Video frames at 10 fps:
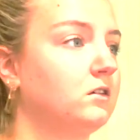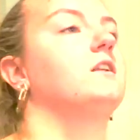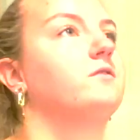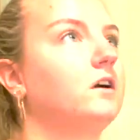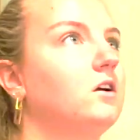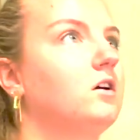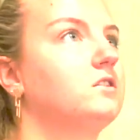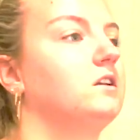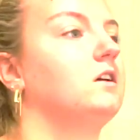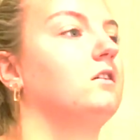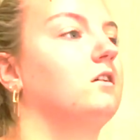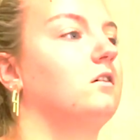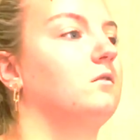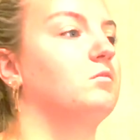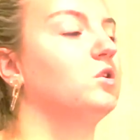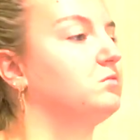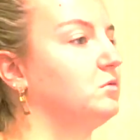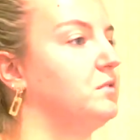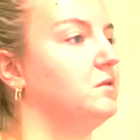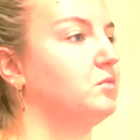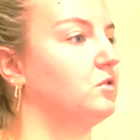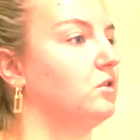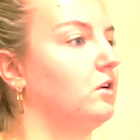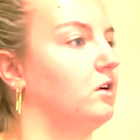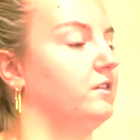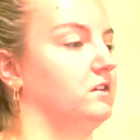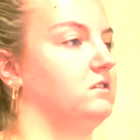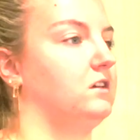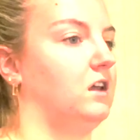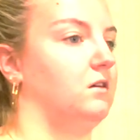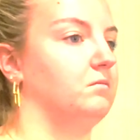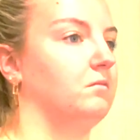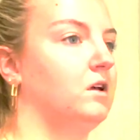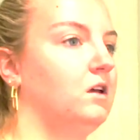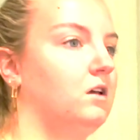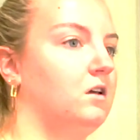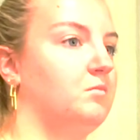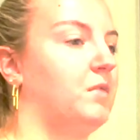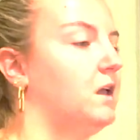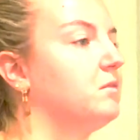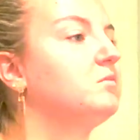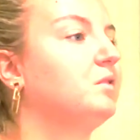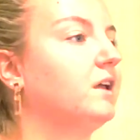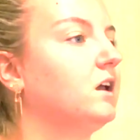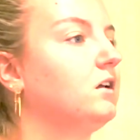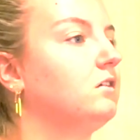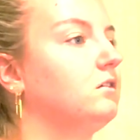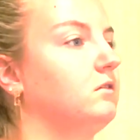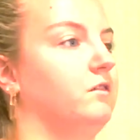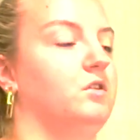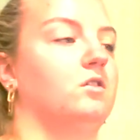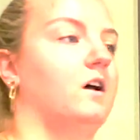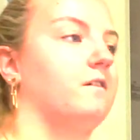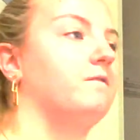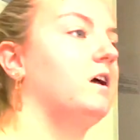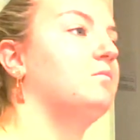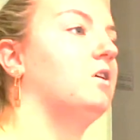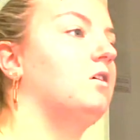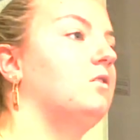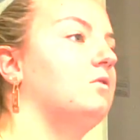It's very hard to get multiple people on the same payment plan. If you don't have Venmo